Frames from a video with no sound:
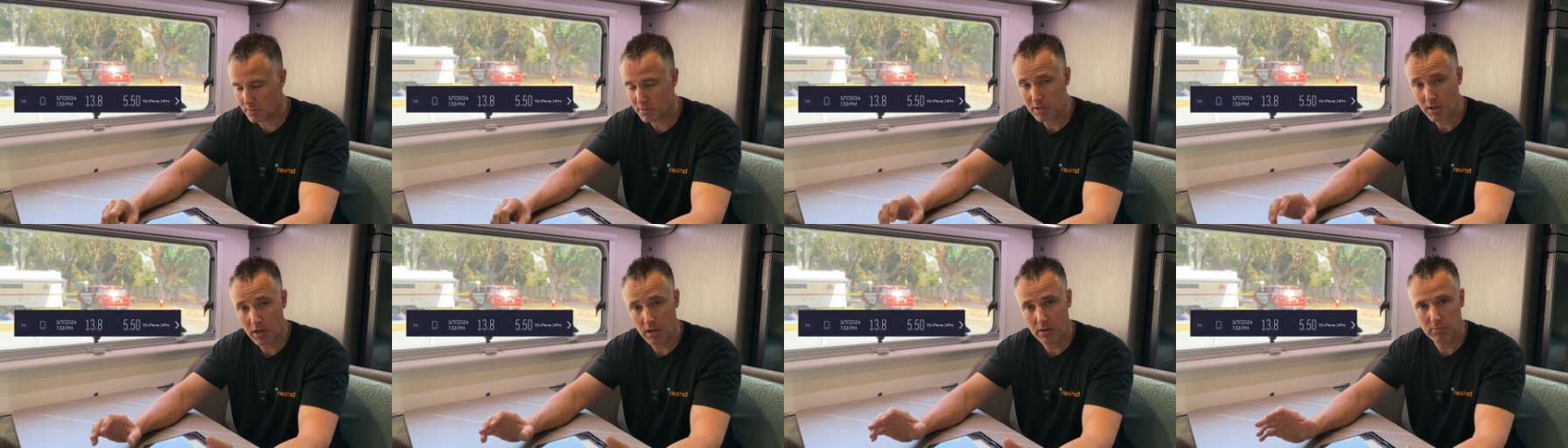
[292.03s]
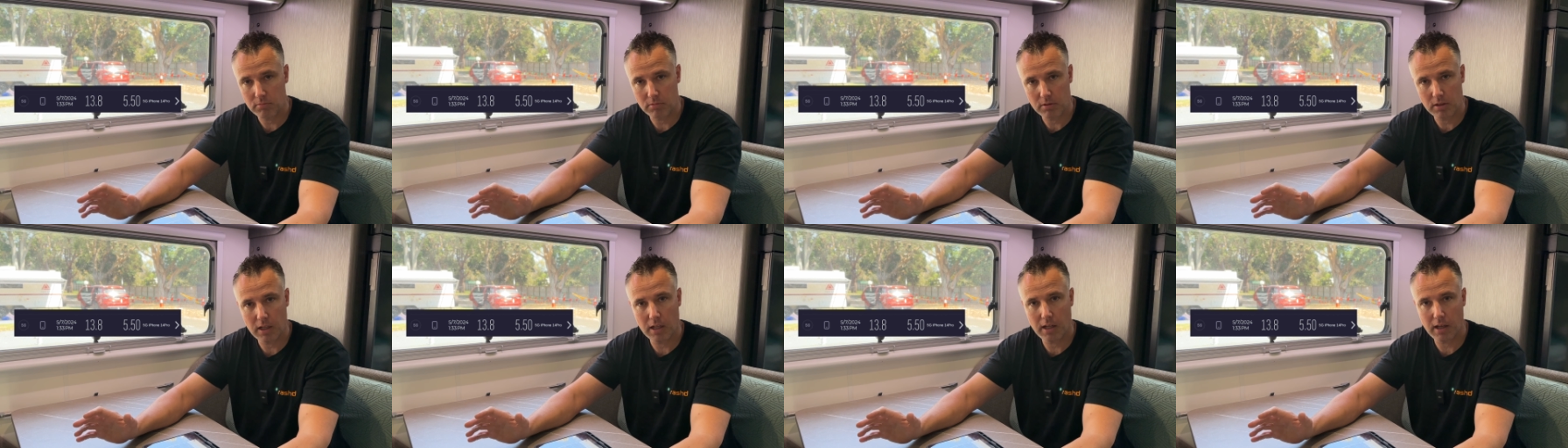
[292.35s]
So
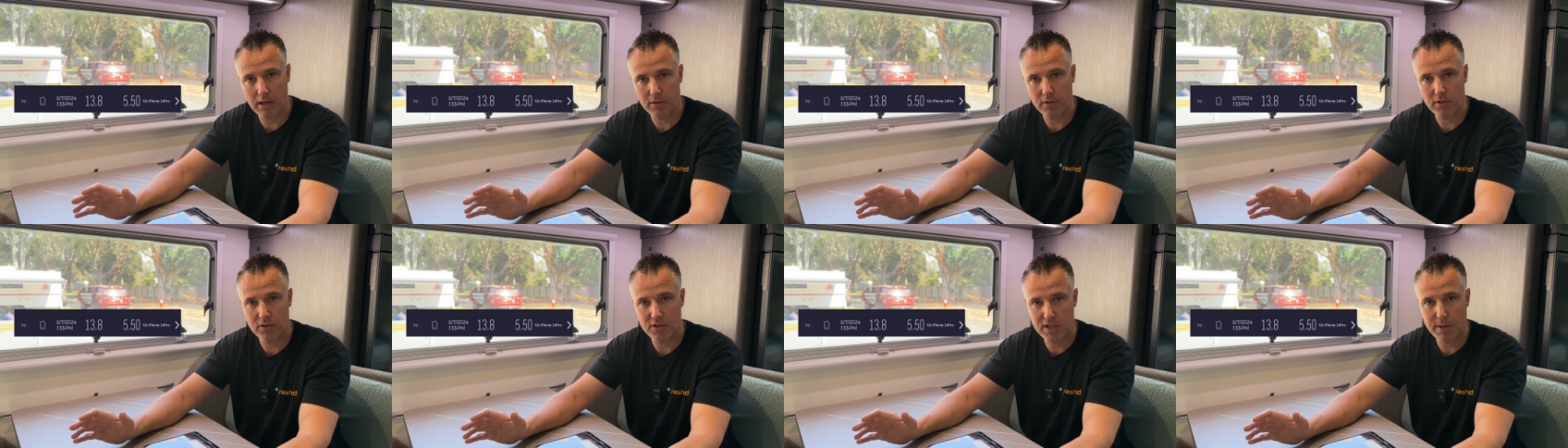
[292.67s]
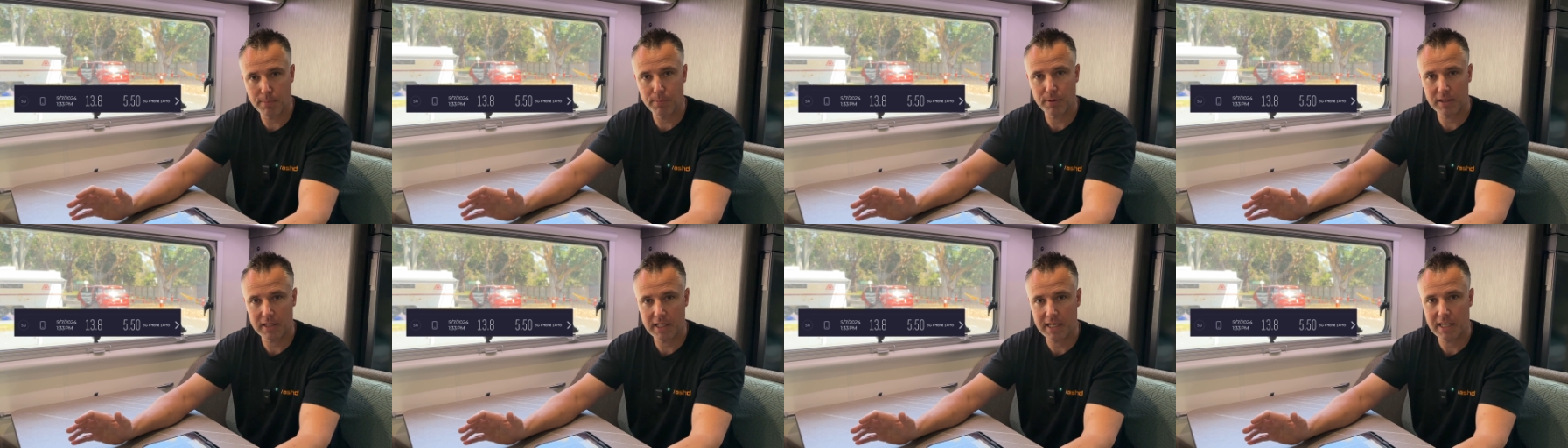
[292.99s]

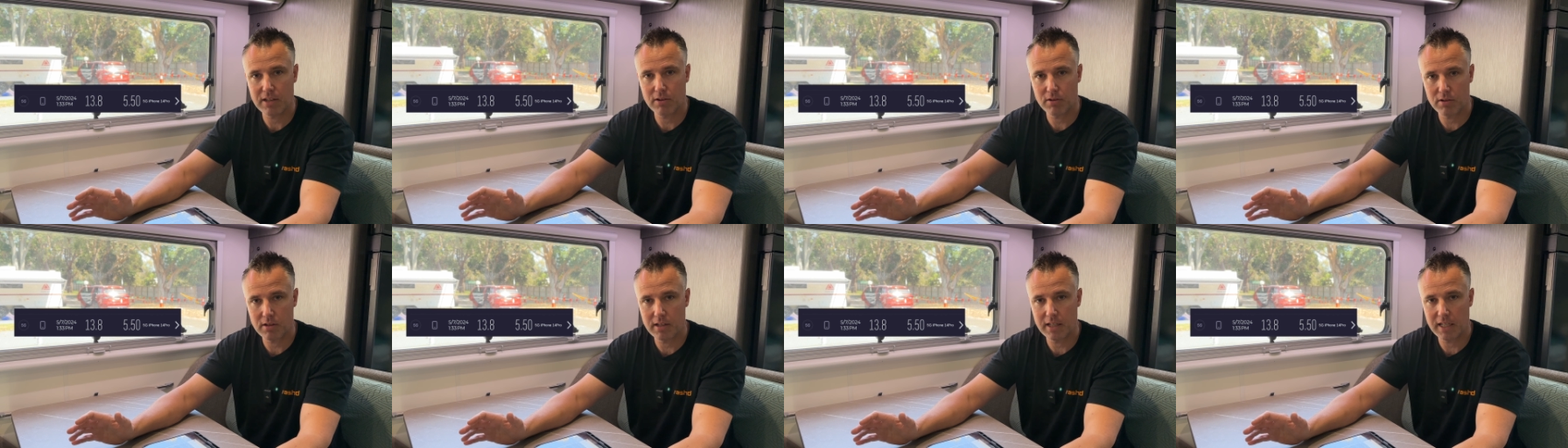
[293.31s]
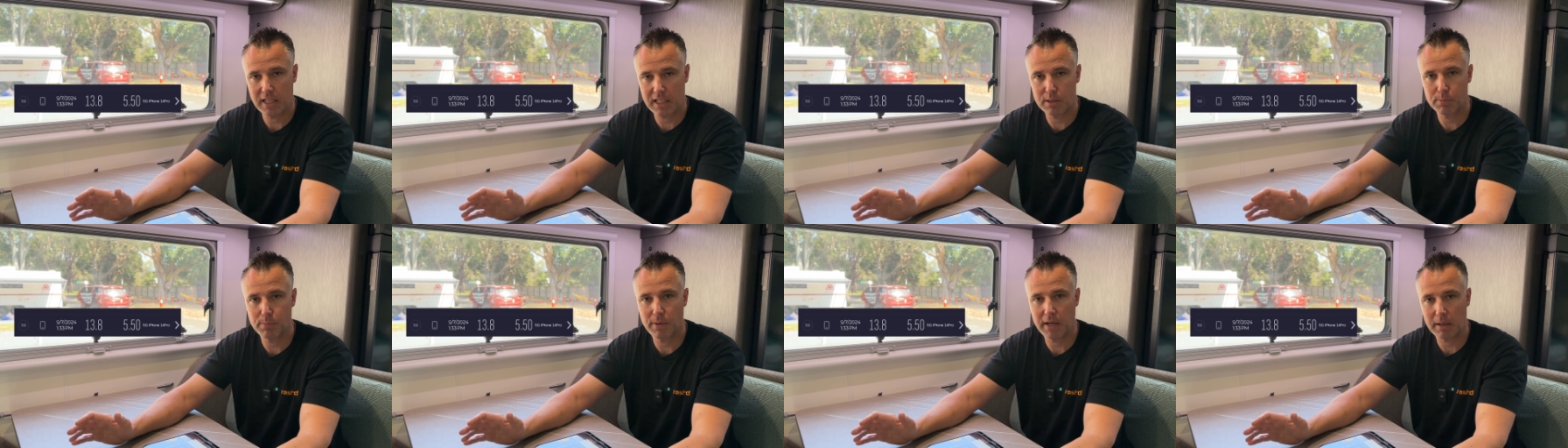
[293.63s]
typically you'd
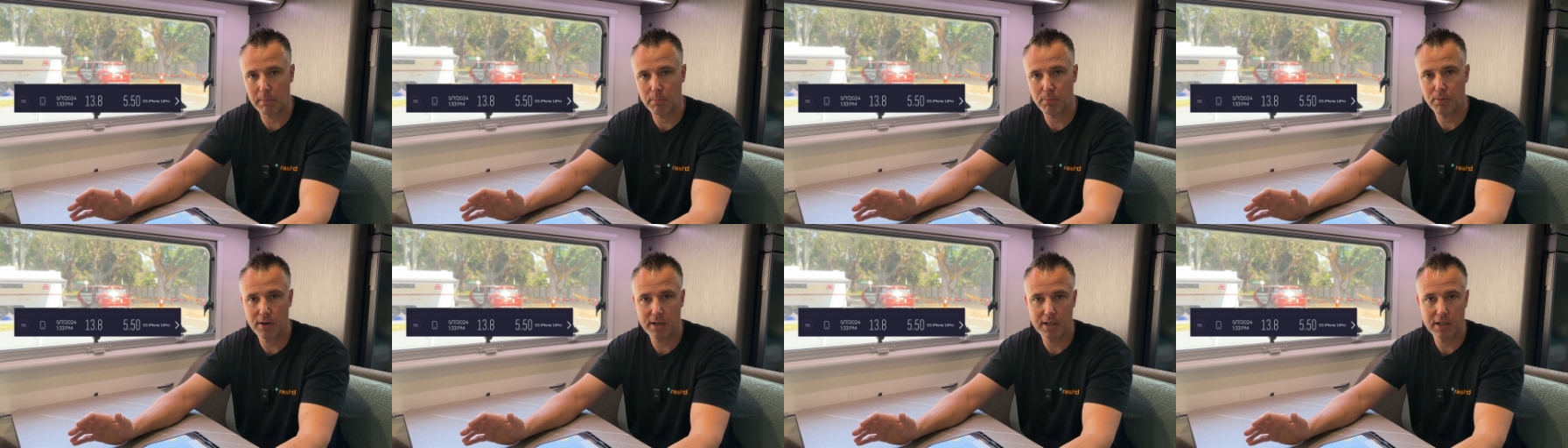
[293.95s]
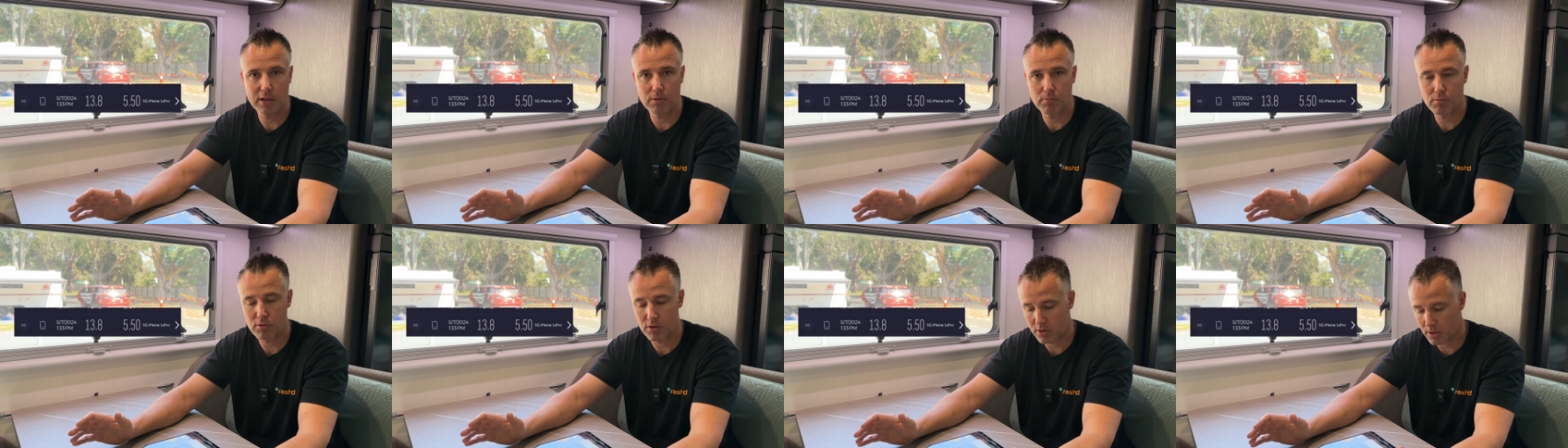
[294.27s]
expect pretty
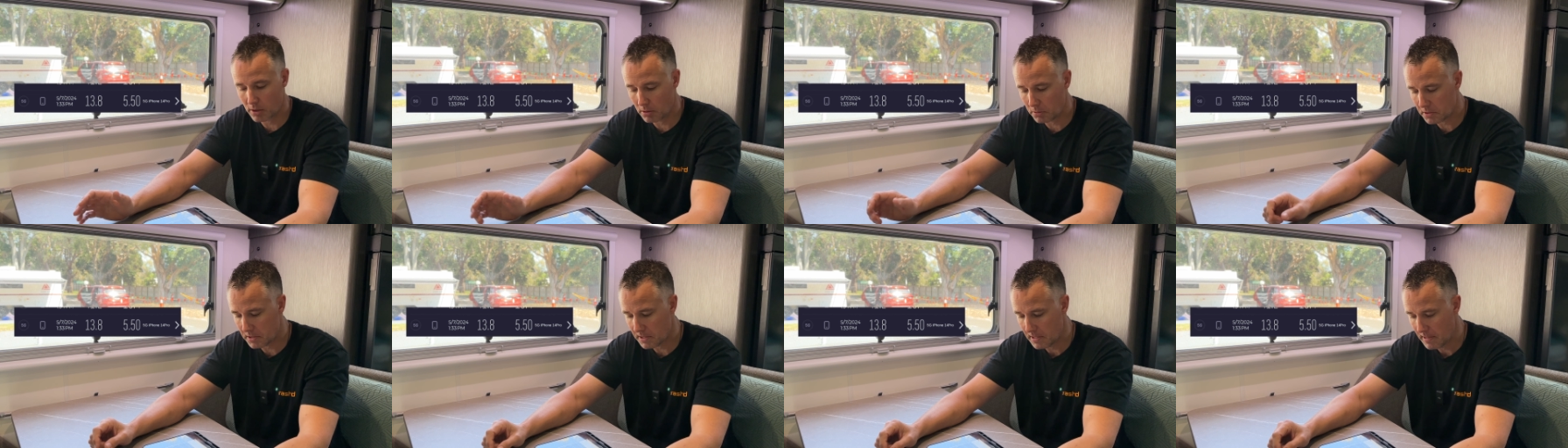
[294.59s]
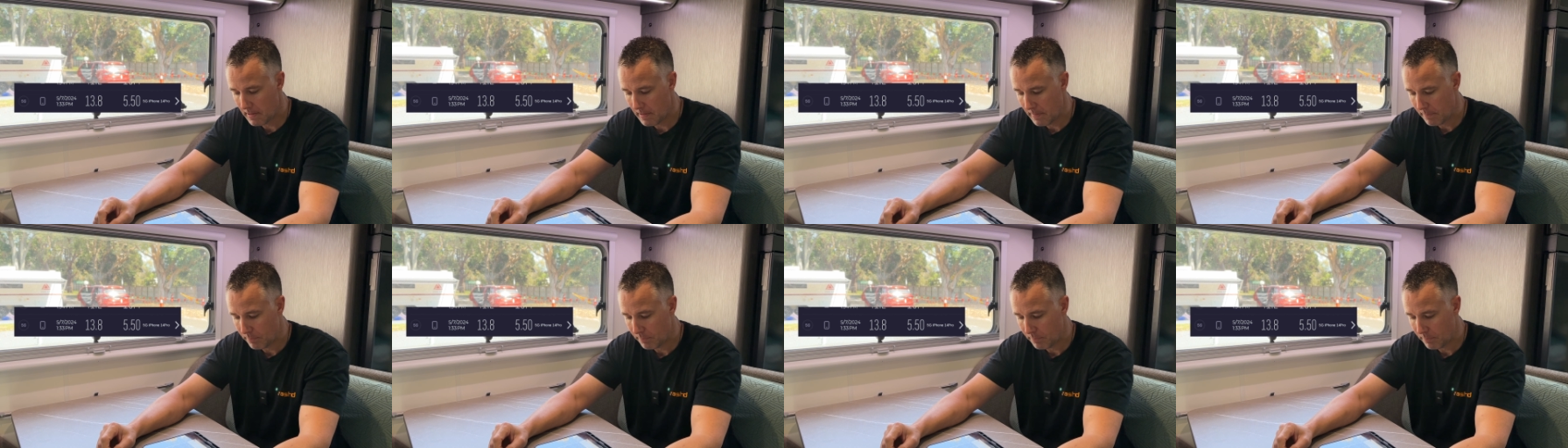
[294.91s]
good results.